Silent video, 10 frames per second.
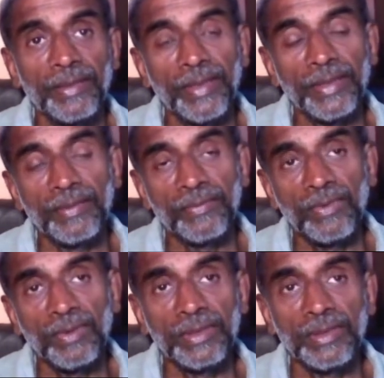get
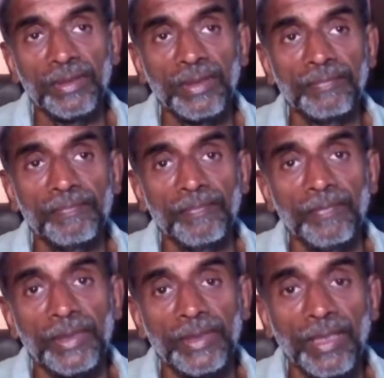involved in
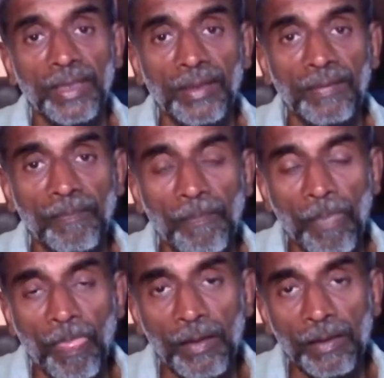
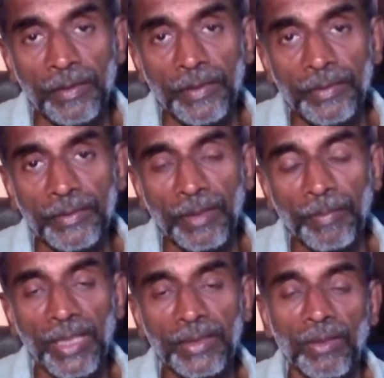they
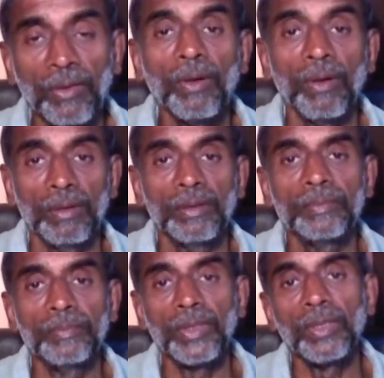break the law
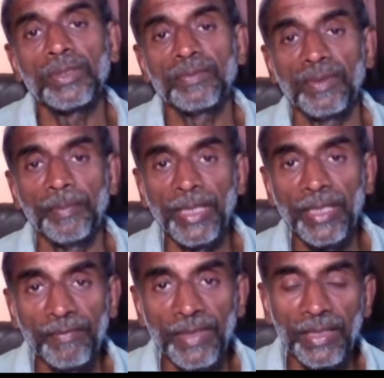because of their
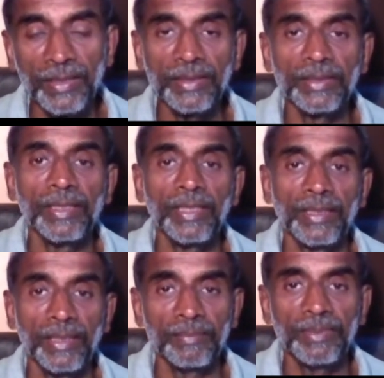behavior, and then they
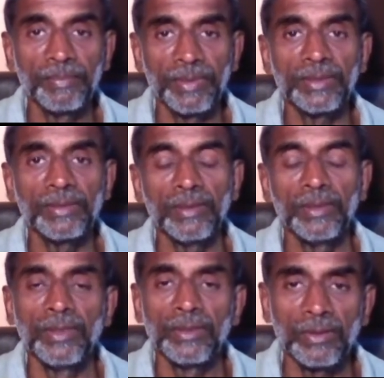end up in prison.
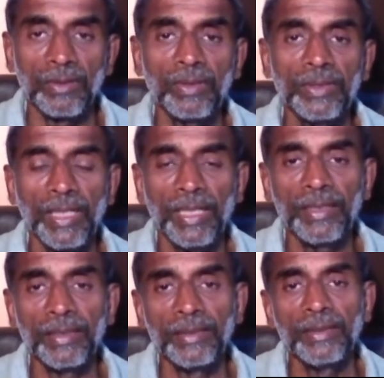So quite a
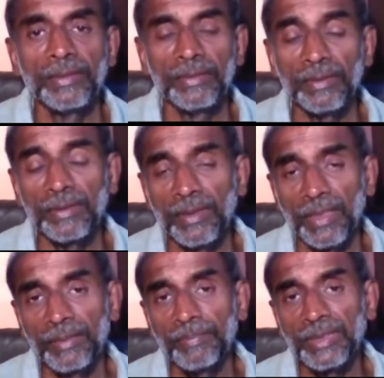high
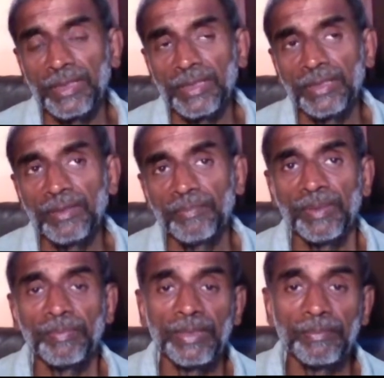percentage of
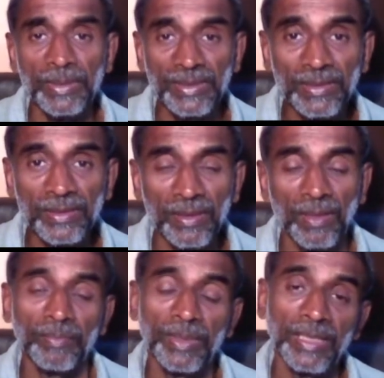people in prisons
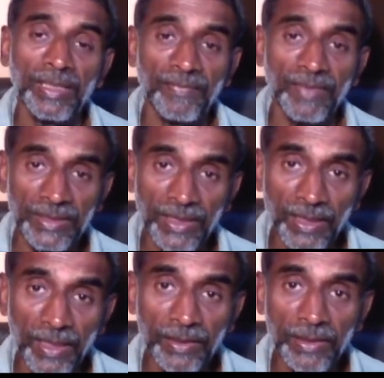now, particularly in Western
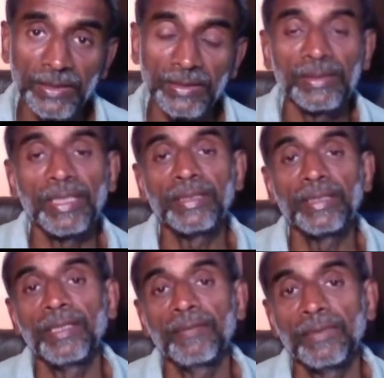countries, that
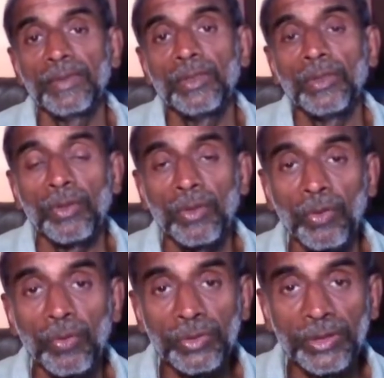they have
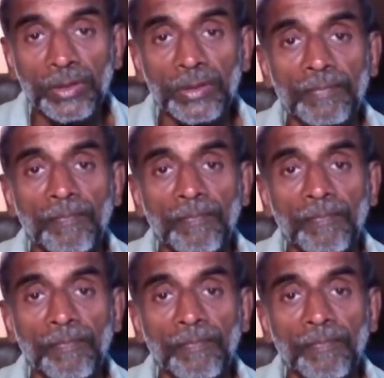closed